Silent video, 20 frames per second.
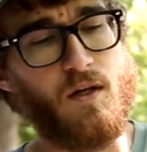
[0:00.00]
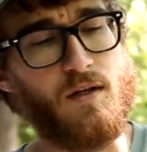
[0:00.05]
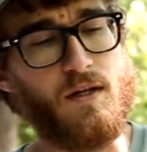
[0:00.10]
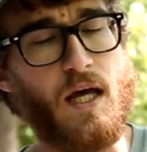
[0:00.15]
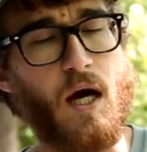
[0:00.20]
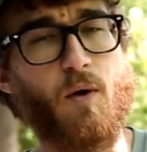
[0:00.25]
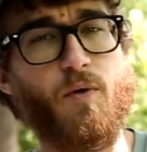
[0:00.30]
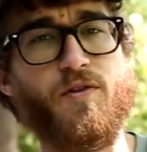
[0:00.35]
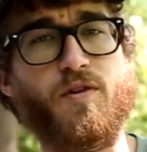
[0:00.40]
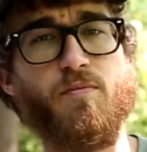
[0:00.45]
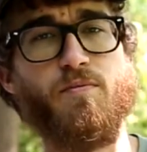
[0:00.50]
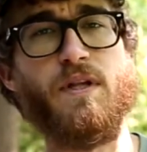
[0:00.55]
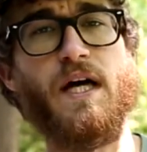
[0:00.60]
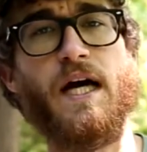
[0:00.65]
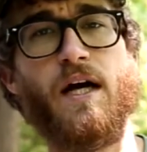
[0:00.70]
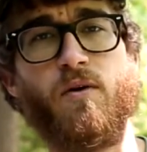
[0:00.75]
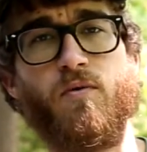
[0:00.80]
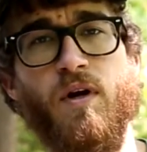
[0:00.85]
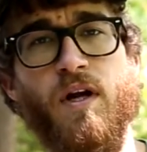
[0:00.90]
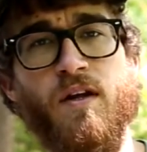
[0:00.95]
Now with the
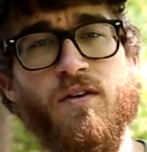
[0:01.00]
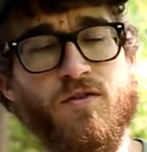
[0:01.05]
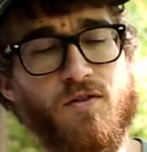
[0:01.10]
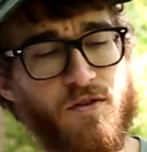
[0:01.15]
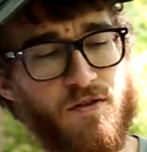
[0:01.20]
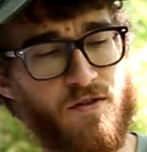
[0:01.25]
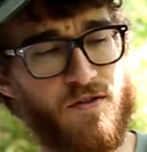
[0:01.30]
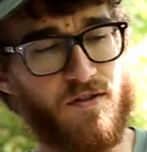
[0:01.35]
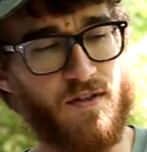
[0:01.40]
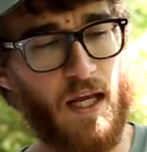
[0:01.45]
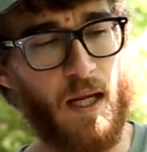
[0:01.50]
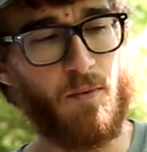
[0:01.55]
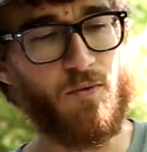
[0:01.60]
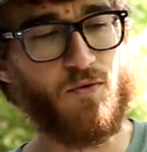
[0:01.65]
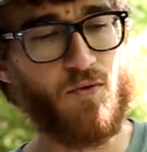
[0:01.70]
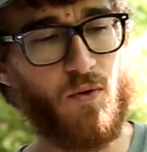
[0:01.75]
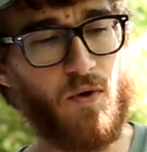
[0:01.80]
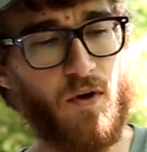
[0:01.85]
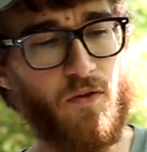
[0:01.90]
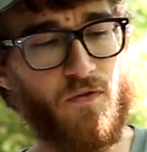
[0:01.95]
black racers, same
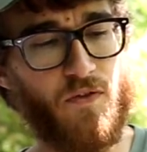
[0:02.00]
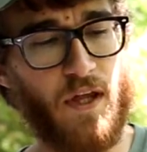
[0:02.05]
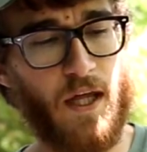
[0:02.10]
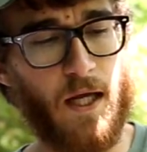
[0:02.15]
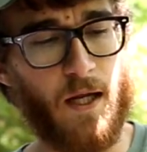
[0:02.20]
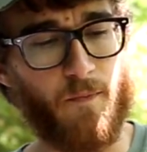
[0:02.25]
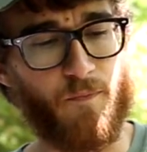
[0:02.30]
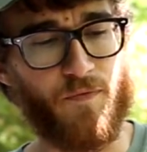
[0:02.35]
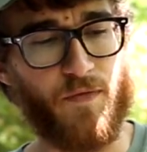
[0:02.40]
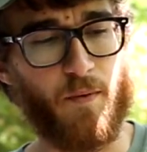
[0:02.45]
sort of thing.